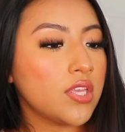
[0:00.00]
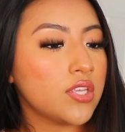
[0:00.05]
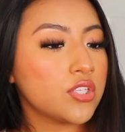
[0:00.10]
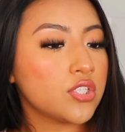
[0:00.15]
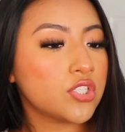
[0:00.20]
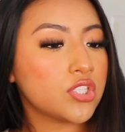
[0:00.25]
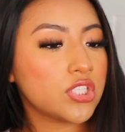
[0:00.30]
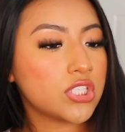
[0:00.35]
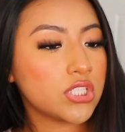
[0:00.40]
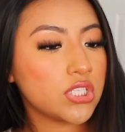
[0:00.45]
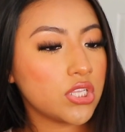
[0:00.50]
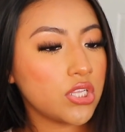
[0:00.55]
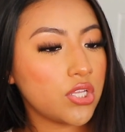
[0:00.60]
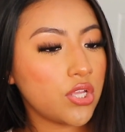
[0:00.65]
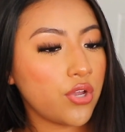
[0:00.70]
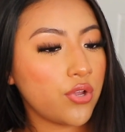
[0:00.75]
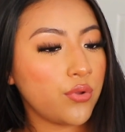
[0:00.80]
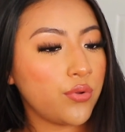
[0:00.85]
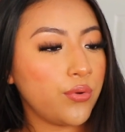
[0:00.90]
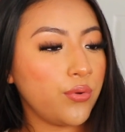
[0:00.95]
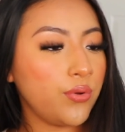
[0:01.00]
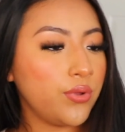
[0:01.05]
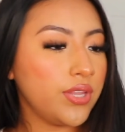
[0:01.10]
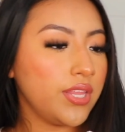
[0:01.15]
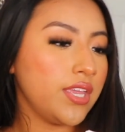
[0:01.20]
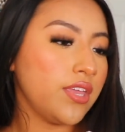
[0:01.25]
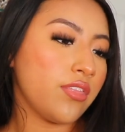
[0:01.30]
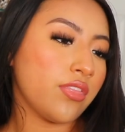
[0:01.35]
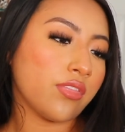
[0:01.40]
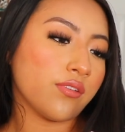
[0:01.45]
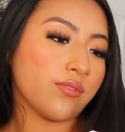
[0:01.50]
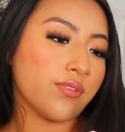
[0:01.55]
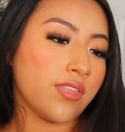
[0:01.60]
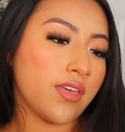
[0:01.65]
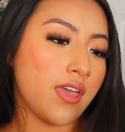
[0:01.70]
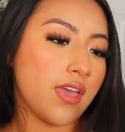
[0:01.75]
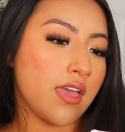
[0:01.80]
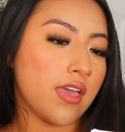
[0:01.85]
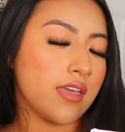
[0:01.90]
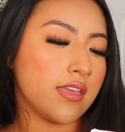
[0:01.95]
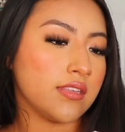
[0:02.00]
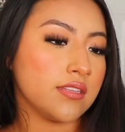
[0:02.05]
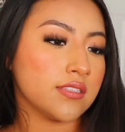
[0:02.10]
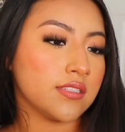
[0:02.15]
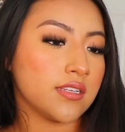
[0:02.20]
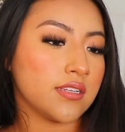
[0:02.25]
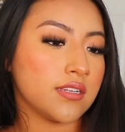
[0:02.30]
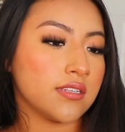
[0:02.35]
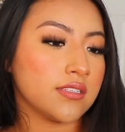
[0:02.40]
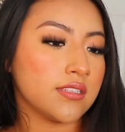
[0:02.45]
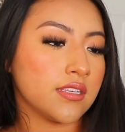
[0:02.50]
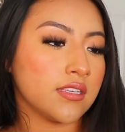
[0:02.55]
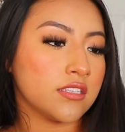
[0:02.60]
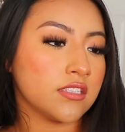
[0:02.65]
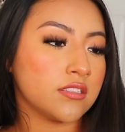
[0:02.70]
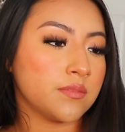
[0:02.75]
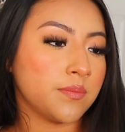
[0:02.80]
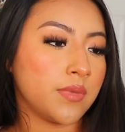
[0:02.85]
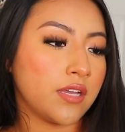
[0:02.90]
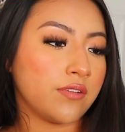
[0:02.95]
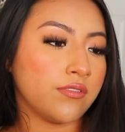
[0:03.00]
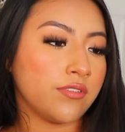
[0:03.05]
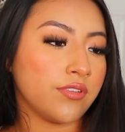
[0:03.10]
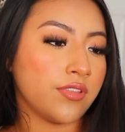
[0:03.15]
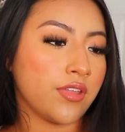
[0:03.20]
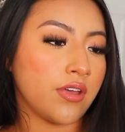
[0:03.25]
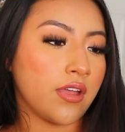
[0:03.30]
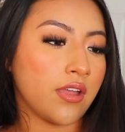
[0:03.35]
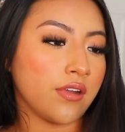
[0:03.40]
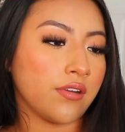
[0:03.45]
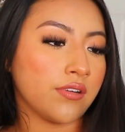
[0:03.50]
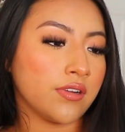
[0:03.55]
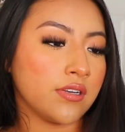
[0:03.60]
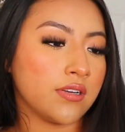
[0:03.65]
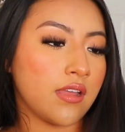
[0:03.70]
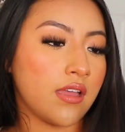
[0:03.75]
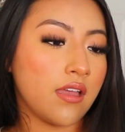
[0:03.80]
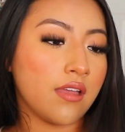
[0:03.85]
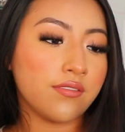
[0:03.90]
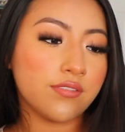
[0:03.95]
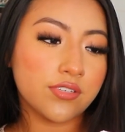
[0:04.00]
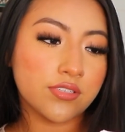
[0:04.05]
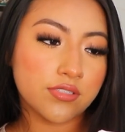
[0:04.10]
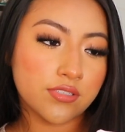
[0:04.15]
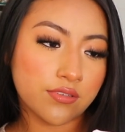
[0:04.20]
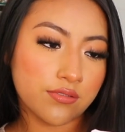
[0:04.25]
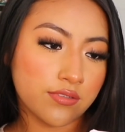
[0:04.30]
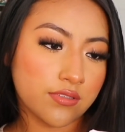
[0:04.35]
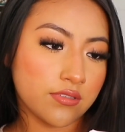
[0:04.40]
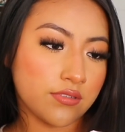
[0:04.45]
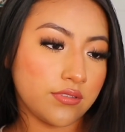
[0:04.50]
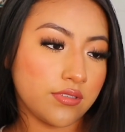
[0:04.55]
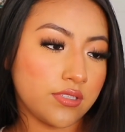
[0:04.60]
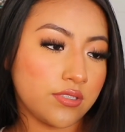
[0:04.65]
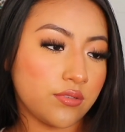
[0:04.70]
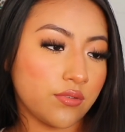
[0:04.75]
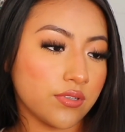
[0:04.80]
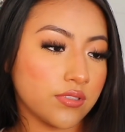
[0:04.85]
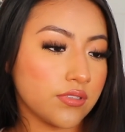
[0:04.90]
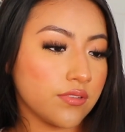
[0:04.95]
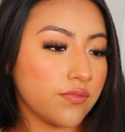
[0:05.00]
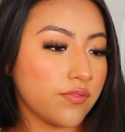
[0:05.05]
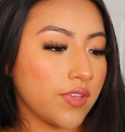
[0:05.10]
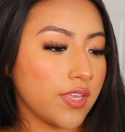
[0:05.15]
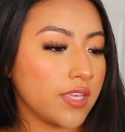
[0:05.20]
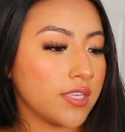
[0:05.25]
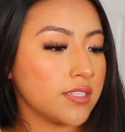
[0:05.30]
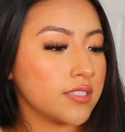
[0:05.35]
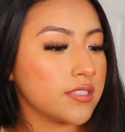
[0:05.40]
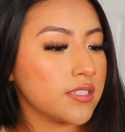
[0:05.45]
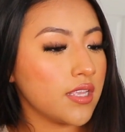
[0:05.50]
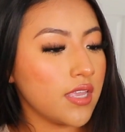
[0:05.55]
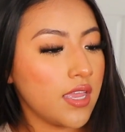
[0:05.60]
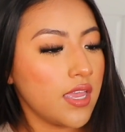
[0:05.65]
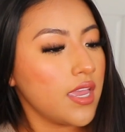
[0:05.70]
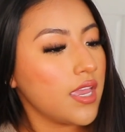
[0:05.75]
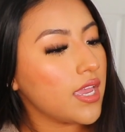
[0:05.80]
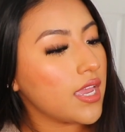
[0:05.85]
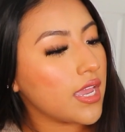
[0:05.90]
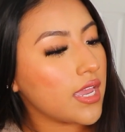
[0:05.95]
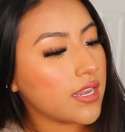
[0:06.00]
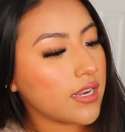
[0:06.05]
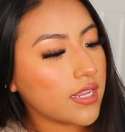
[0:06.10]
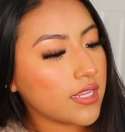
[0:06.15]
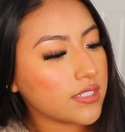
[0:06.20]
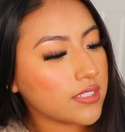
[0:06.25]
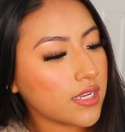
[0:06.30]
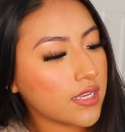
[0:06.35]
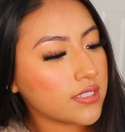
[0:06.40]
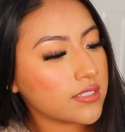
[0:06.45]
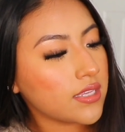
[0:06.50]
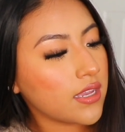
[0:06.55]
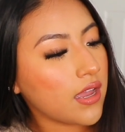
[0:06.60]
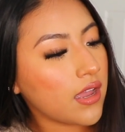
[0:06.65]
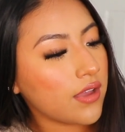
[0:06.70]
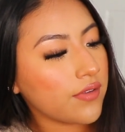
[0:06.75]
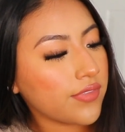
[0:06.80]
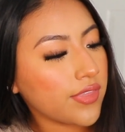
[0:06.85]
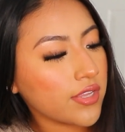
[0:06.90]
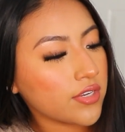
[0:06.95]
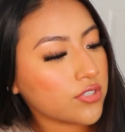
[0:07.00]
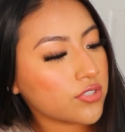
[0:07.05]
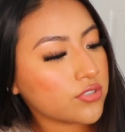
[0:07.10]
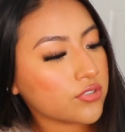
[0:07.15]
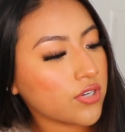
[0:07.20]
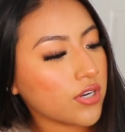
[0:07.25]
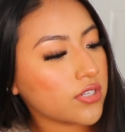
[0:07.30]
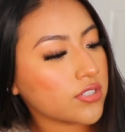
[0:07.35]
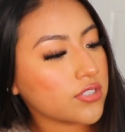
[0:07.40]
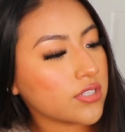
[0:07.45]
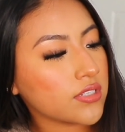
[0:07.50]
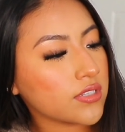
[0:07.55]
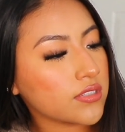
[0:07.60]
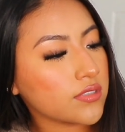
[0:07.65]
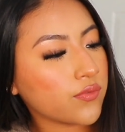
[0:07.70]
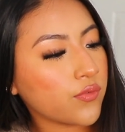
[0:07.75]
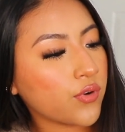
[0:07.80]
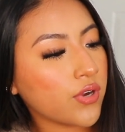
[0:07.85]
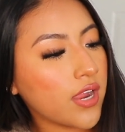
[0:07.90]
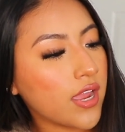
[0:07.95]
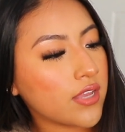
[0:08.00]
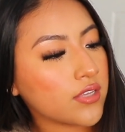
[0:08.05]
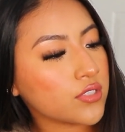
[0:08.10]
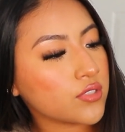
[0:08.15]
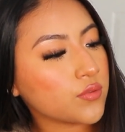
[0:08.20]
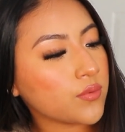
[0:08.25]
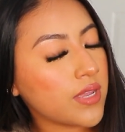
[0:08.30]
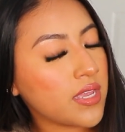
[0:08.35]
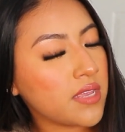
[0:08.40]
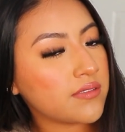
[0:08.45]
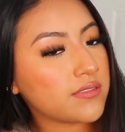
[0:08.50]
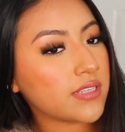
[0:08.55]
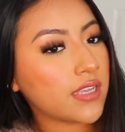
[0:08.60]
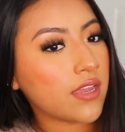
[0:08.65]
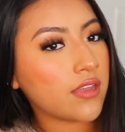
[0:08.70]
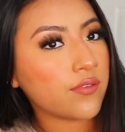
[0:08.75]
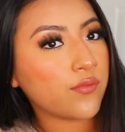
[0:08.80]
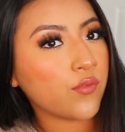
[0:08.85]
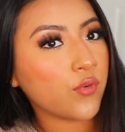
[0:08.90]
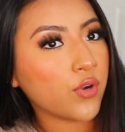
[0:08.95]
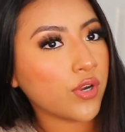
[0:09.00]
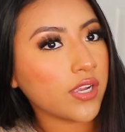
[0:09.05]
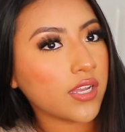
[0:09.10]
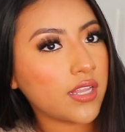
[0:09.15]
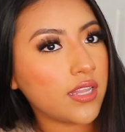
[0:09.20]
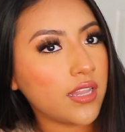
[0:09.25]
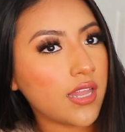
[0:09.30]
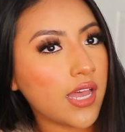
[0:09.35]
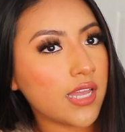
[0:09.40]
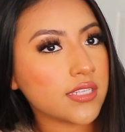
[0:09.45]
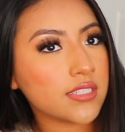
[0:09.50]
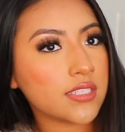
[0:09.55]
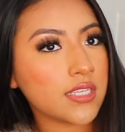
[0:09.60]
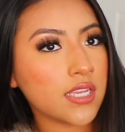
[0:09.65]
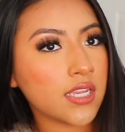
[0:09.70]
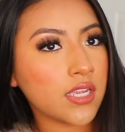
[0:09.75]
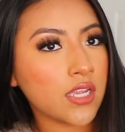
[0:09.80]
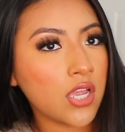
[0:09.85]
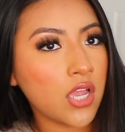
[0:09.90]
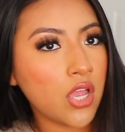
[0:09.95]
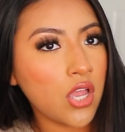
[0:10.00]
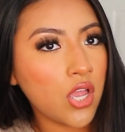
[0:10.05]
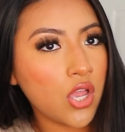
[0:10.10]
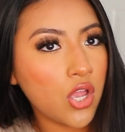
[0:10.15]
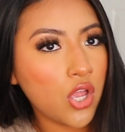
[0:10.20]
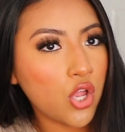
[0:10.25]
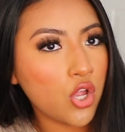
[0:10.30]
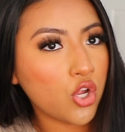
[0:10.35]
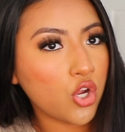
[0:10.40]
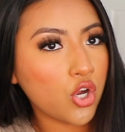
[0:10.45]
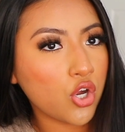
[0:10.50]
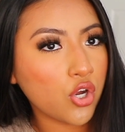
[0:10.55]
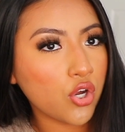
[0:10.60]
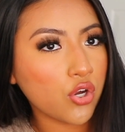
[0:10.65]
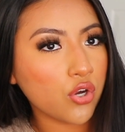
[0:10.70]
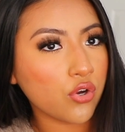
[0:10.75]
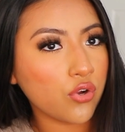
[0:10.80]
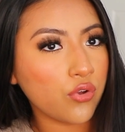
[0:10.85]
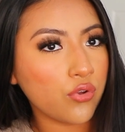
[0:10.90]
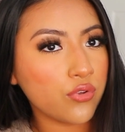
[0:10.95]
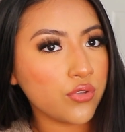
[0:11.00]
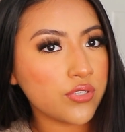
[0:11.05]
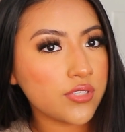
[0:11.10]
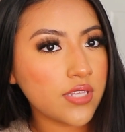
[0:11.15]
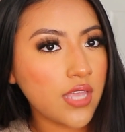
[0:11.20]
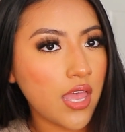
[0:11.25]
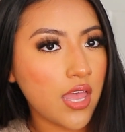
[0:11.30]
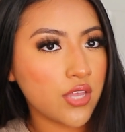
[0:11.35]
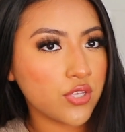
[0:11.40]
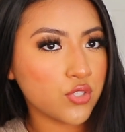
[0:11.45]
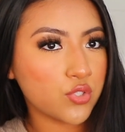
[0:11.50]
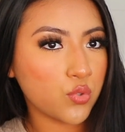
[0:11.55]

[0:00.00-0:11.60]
slowly through the ends, and it says bevel the iron ever so slowly toward the base. And it does have the instructions for S waves and for classic curls as